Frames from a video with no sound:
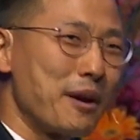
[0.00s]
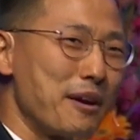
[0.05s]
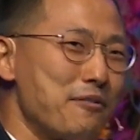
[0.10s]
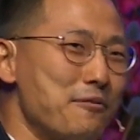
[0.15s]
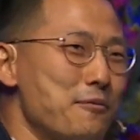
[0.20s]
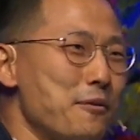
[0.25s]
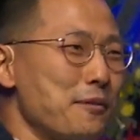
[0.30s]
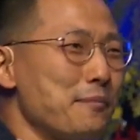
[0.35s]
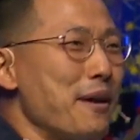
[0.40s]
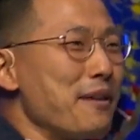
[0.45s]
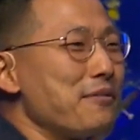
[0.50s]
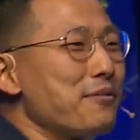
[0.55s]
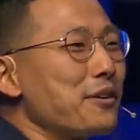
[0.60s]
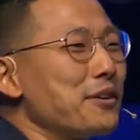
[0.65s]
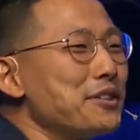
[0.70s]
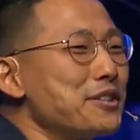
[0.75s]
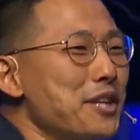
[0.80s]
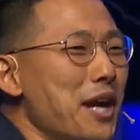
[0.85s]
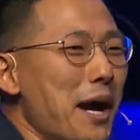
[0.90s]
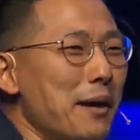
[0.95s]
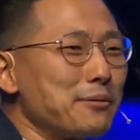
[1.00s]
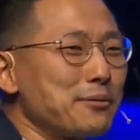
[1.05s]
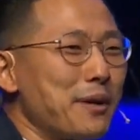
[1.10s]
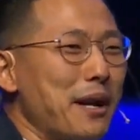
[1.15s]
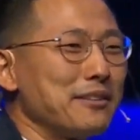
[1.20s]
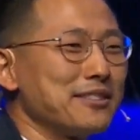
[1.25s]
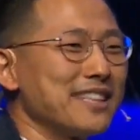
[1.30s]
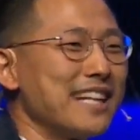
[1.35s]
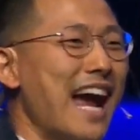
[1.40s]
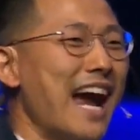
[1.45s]
one of my first jobs when
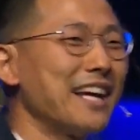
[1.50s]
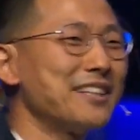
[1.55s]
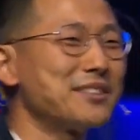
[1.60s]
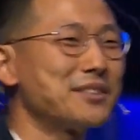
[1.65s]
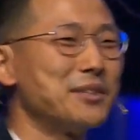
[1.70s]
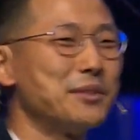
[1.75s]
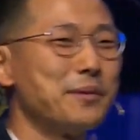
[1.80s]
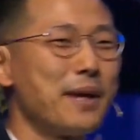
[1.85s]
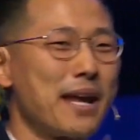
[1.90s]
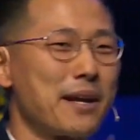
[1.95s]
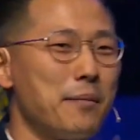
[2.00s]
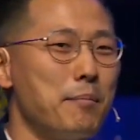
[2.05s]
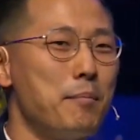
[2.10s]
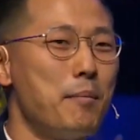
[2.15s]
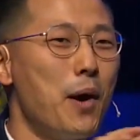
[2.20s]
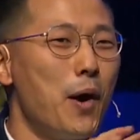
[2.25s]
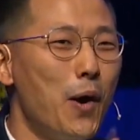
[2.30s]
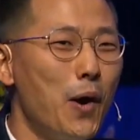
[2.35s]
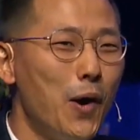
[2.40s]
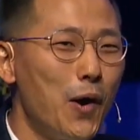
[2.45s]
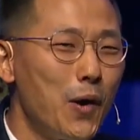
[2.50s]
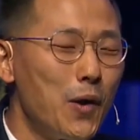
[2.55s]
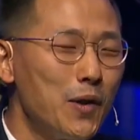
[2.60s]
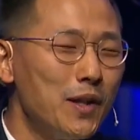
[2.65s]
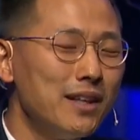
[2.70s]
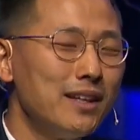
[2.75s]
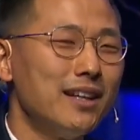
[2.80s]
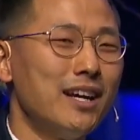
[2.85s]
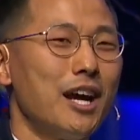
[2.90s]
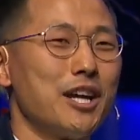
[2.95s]
I was in high school. We had a
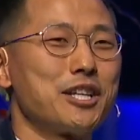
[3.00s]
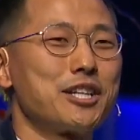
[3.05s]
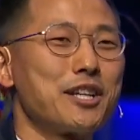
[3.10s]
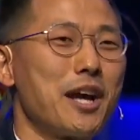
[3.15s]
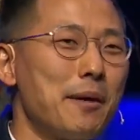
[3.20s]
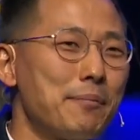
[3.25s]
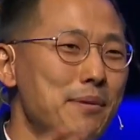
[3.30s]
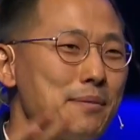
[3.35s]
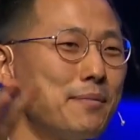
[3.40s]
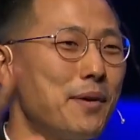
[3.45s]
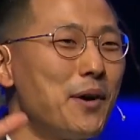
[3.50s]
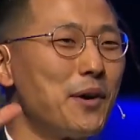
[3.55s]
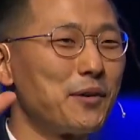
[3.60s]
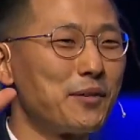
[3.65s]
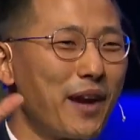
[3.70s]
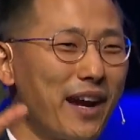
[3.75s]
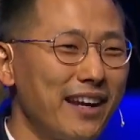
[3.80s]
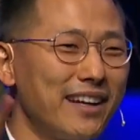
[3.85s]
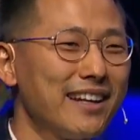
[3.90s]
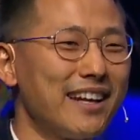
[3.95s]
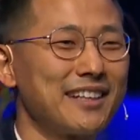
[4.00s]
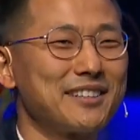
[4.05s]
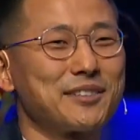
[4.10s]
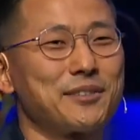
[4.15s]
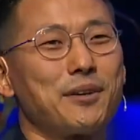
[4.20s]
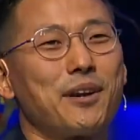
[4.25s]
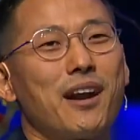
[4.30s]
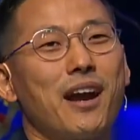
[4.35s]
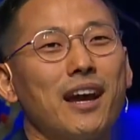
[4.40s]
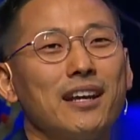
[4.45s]
mall, a shopping mall right next
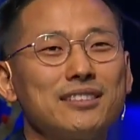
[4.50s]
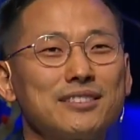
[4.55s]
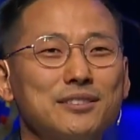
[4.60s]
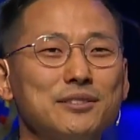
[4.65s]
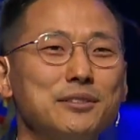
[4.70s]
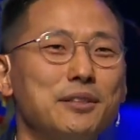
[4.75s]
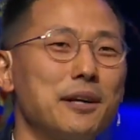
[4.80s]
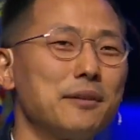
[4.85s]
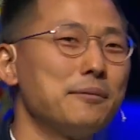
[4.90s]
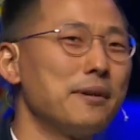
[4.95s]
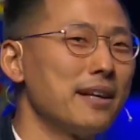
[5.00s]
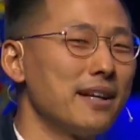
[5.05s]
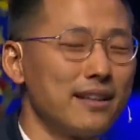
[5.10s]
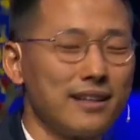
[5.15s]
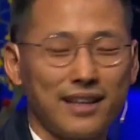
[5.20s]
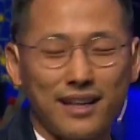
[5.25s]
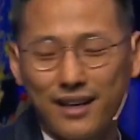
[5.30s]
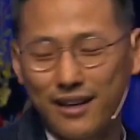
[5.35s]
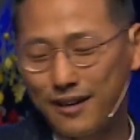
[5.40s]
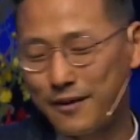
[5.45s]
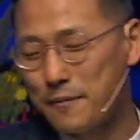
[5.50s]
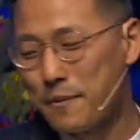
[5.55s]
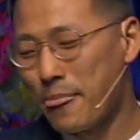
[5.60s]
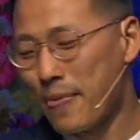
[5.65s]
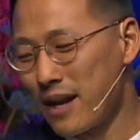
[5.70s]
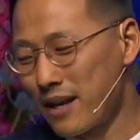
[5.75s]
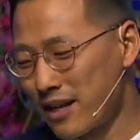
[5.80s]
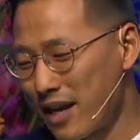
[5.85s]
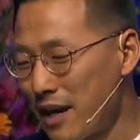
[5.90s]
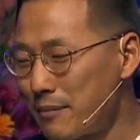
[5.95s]
to our high school. I went in there,
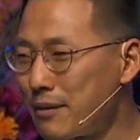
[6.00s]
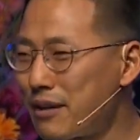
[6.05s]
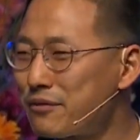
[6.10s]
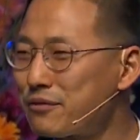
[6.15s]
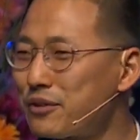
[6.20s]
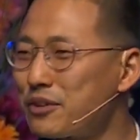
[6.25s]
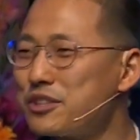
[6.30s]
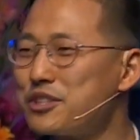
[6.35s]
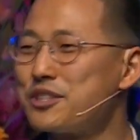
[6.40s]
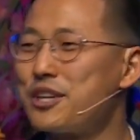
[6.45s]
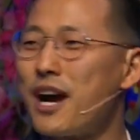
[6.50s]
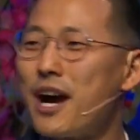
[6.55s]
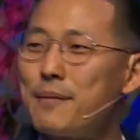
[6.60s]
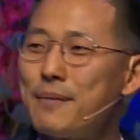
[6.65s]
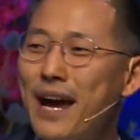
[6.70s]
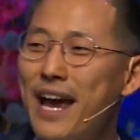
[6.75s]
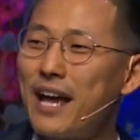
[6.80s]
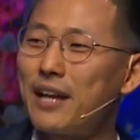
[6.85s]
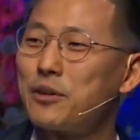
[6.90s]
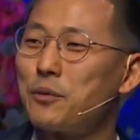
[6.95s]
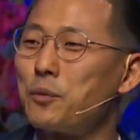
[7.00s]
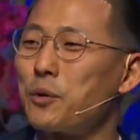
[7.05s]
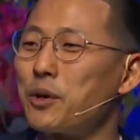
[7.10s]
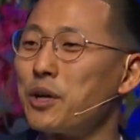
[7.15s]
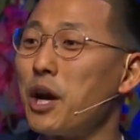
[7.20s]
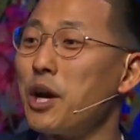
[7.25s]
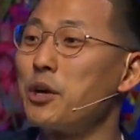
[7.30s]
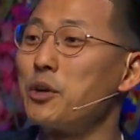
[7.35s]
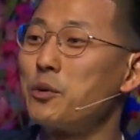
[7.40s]
got my first job. I had to work a